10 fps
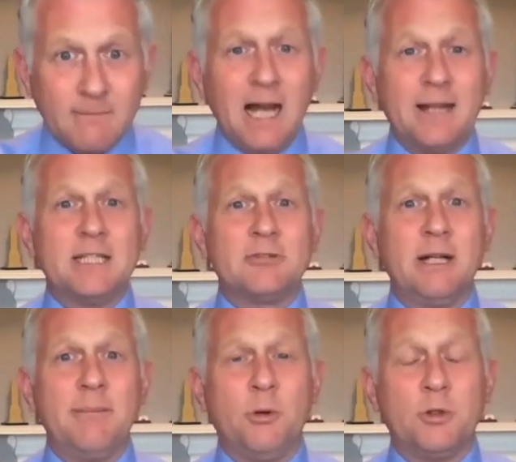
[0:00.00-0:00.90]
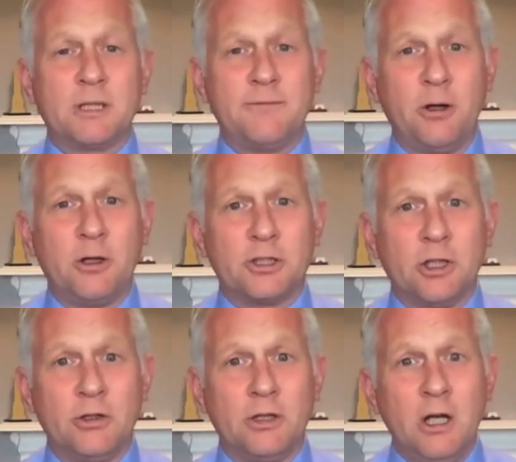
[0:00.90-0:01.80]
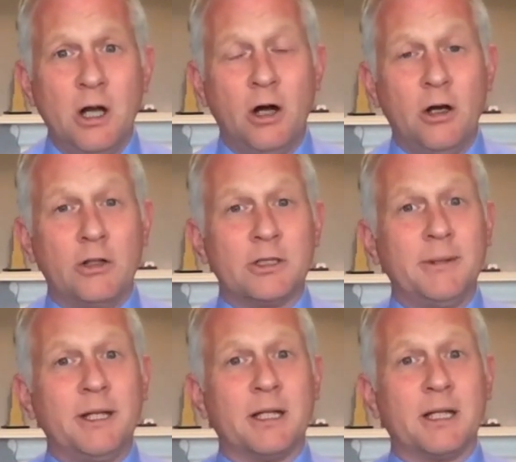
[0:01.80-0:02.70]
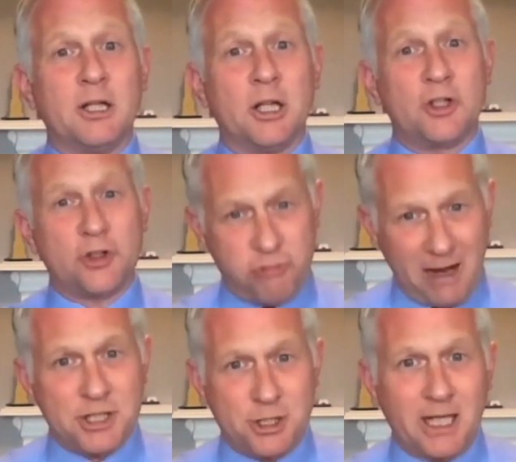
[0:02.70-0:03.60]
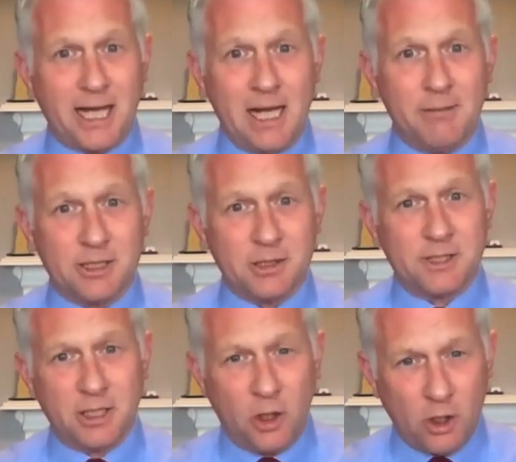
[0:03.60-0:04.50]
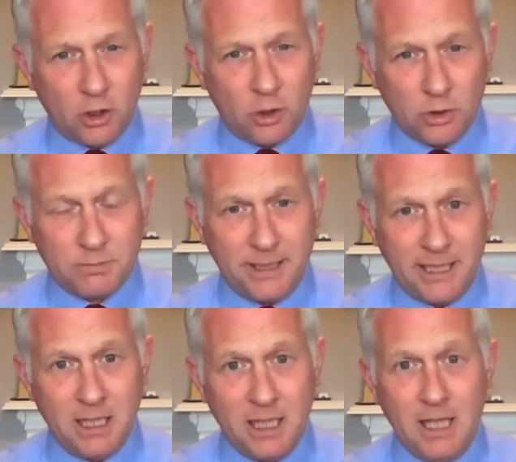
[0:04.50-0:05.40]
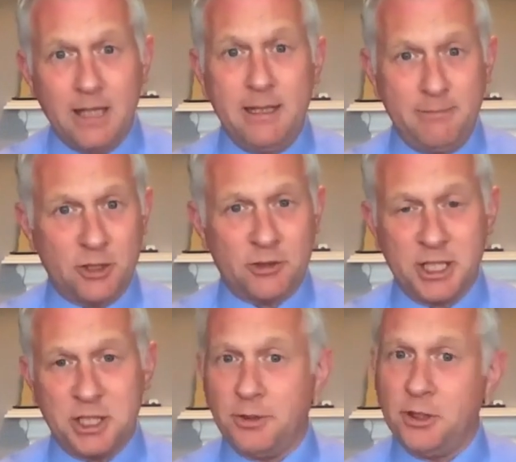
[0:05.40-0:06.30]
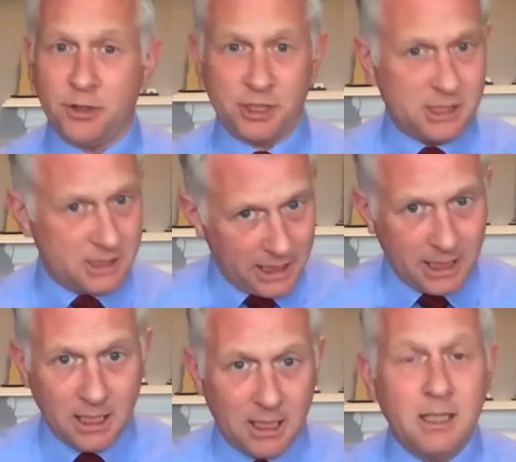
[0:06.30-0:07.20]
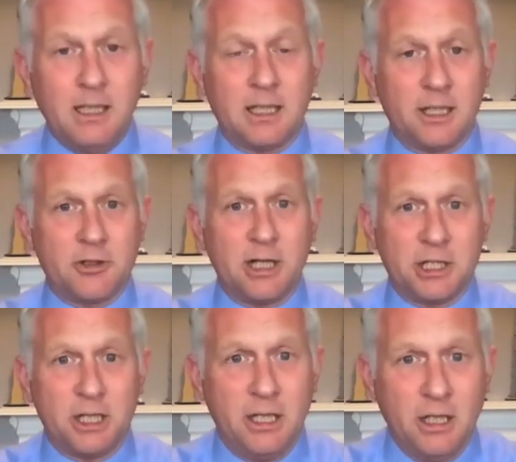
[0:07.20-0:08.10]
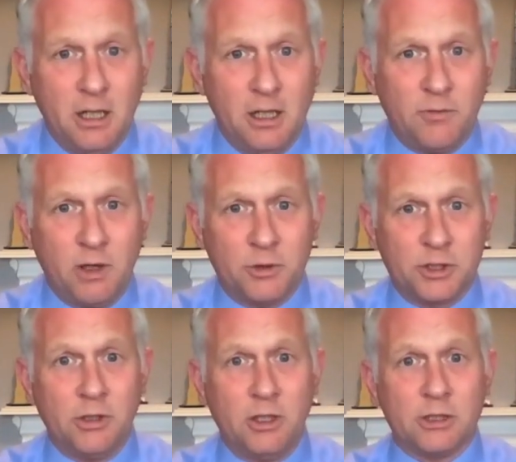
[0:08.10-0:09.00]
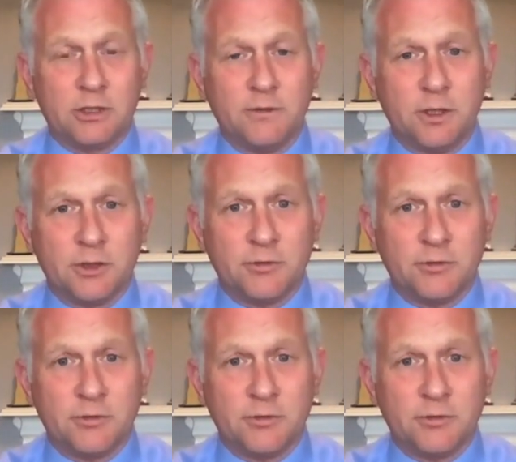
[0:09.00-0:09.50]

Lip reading: I think it's really important to focus on some of the tragic elements. Obviously, the Holocaust being the most tragic, but not the singular kind of tragedy of World War II. Lots of